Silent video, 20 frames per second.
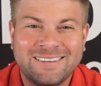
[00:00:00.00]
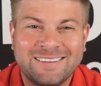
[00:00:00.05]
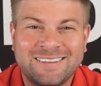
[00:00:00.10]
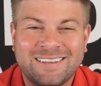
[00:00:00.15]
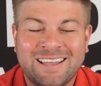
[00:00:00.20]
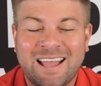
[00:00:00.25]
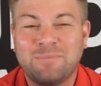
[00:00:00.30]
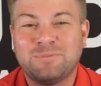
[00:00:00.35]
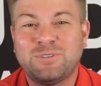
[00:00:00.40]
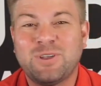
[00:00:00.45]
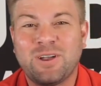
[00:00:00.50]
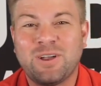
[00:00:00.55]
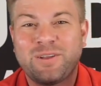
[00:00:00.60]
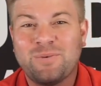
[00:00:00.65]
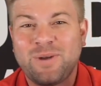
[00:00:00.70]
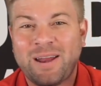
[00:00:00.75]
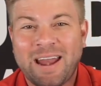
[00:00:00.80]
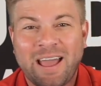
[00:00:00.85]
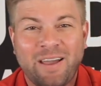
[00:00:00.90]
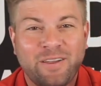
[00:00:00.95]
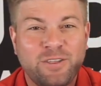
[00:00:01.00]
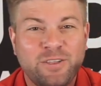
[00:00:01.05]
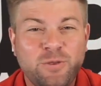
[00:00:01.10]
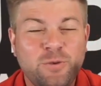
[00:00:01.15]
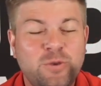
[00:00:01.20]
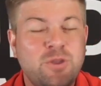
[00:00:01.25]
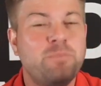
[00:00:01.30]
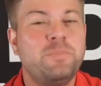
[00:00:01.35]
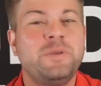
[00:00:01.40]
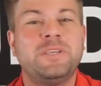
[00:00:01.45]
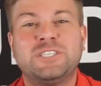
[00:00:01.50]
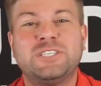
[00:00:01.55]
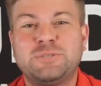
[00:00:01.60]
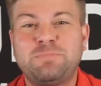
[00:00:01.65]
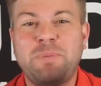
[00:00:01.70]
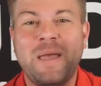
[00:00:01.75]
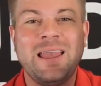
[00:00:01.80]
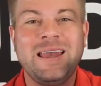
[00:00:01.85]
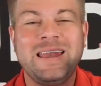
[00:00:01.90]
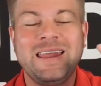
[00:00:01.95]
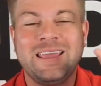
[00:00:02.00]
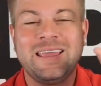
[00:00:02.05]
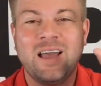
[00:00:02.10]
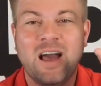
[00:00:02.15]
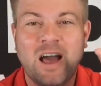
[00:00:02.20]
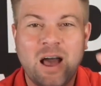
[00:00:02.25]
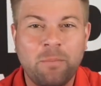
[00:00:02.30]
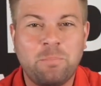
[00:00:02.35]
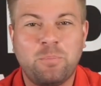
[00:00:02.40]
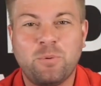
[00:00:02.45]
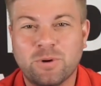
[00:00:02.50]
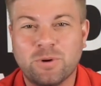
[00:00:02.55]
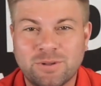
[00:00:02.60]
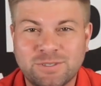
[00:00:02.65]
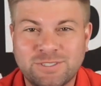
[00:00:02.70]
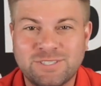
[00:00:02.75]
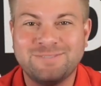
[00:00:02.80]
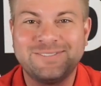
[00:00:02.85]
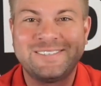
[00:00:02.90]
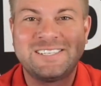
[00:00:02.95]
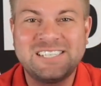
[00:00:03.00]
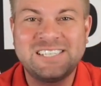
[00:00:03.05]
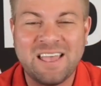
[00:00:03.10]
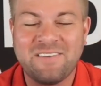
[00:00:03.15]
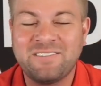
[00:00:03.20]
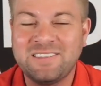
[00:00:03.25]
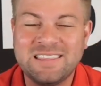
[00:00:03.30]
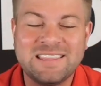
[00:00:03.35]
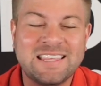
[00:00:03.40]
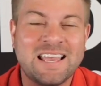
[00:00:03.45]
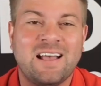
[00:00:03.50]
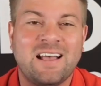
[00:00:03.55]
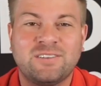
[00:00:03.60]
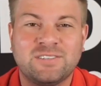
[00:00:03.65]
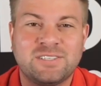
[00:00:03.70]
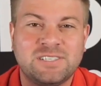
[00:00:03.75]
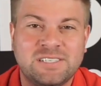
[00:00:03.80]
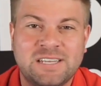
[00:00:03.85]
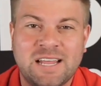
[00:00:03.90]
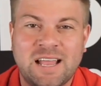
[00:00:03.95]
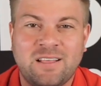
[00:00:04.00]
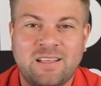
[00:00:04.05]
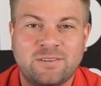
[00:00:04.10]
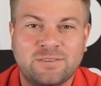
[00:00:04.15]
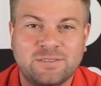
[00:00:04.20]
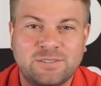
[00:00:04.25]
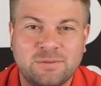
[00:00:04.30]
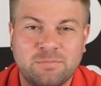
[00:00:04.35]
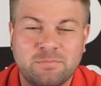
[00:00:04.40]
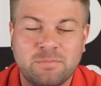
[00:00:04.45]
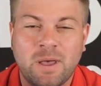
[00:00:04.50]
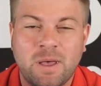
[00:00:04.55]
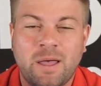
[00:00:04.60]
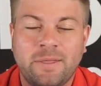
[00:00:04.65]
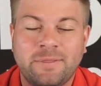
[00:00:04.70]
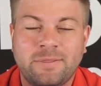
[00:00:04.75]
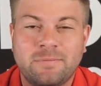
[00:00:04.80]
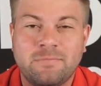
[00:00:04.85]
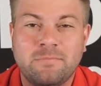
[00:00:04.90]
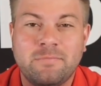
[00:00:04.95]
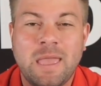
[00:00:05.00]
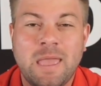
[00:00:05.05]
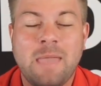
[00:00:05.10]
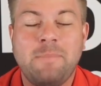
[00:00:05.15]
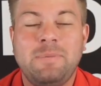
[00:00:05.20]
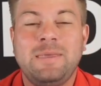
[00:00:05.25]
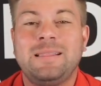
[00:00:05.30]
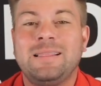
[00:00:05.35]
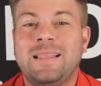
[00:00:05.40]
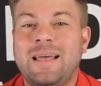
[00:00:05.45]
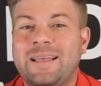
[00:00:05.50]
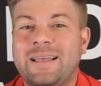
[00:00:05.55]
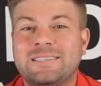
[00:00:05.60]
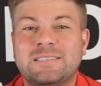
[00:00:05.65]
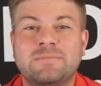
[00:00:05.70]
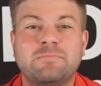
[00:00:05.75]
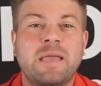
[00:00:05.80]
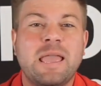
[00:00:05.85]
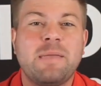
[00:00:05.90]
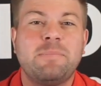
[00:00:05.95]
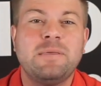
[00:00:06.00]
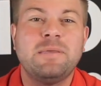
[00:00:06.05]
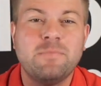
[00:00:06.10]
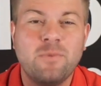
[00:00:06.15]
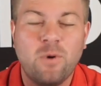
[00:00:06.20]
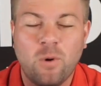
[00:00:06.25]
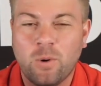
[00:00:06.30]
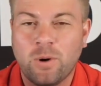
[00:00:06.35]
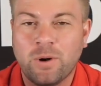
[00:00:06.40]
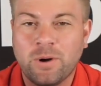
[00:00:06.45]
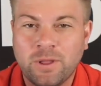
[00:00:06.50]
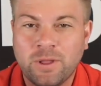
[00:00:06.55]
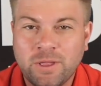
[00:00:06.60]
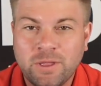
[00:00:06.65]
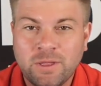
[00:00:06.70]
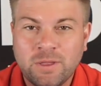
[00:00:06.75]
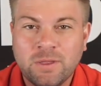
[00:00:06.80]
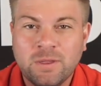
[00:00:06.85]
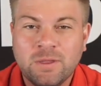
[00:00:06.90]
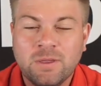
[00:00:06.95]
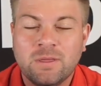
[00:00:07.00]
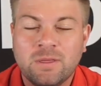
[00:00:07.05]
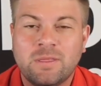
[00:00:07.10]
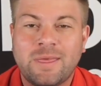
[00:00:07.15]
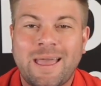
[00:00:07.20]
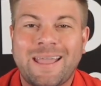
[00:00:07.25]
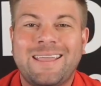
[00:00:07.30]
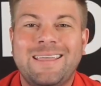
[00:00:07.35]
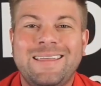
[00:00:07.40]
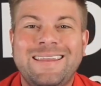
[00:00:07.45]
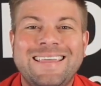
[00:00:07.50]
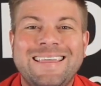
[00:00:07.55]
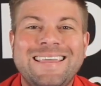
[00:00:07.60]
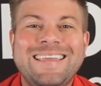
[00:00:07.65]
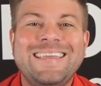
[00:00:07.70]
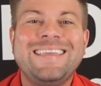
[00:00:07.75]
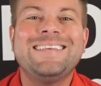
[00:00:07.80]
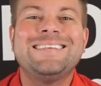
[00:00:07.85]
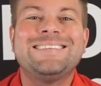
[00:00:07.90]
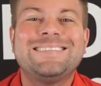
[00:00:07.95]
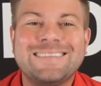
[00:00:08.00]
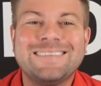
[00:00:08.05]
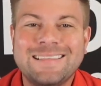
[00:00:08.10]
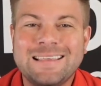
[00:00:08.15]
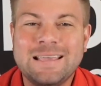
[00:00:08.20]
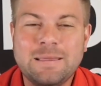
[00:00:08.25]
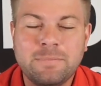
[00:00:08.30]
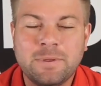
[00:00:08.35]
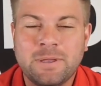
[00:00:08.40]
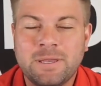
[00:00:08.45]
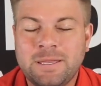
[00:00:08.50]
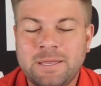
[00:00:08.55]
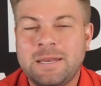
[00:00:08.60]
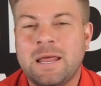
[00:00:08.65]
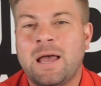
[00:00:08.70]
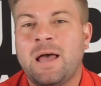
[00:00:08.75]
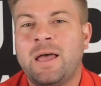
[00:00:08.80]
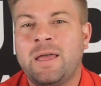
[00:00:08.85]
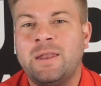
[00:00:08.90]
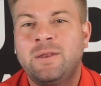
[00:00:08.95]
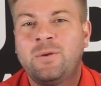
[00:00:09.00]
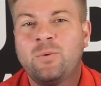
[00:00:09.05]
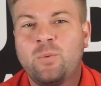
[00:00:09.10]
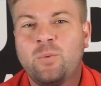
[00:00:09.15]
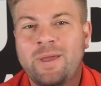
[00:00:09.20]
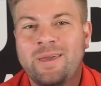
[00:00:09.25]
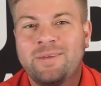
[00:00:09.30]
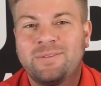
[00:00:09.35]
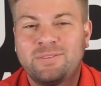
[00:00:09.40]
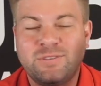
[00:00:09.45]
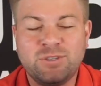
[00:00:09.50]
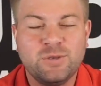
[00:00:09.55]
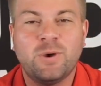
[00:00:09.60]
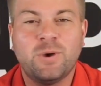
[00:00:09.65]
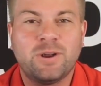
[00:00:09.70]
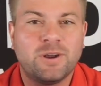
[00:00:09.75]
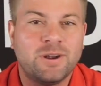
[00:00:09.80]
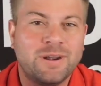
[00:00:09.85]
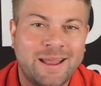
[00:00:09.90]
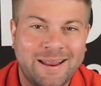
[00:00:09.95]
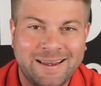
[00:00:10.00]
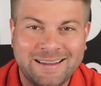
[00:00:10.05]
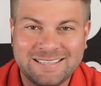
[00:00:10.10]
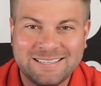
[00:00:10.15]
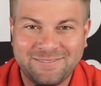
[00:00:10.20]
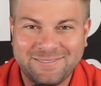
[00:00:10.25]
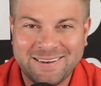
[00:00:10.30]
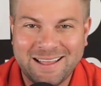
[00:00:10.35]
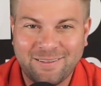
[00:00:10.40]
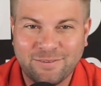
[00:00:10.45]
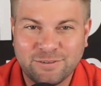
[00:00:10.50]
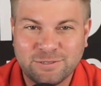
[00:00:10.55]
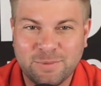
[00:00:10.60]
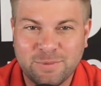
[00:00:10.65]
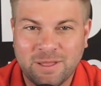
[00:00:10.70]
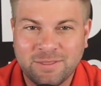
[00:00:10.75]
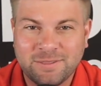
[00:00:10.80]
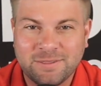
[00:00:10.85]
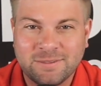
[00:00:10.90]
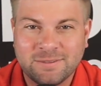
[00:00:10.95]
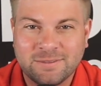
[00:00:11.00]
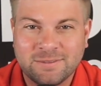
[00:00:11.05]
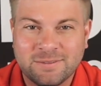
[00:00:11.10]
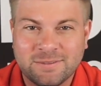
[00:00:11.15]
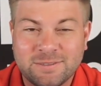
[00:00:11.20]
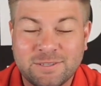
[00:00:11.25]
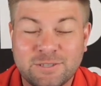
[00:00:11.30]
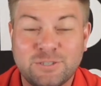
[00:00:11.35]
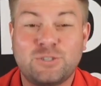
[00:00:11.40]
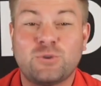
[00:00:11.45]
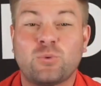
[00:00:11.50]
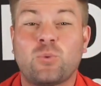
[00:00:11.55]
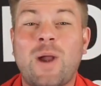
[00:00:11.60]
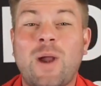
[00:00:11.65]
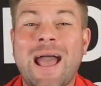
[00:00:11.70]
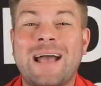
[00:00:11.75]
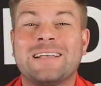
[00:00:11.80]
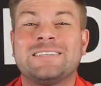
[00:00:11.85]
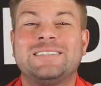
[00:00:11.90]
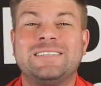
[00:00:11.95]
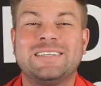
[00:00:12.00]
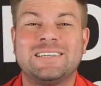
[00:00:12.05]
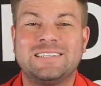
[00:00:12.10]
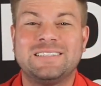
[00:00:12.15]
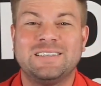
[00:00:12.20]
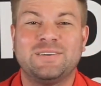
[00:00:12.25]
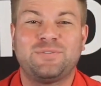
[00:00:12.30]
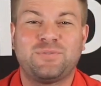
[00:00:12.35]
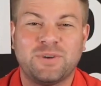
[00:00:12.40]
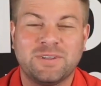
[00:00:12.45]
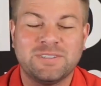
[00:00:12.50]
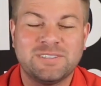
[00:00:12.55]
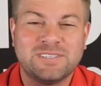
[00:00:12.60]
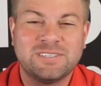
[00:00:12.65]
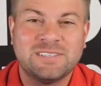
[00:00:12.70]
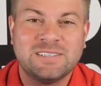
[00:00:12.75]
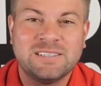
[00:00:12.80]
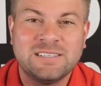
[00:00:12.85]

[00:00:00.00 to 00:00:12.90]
I'm talking right now, you could be spending upwards of $7,000 a month, maybe less, maybe more, that could easily be done with $297 a month. It's a drastic difference.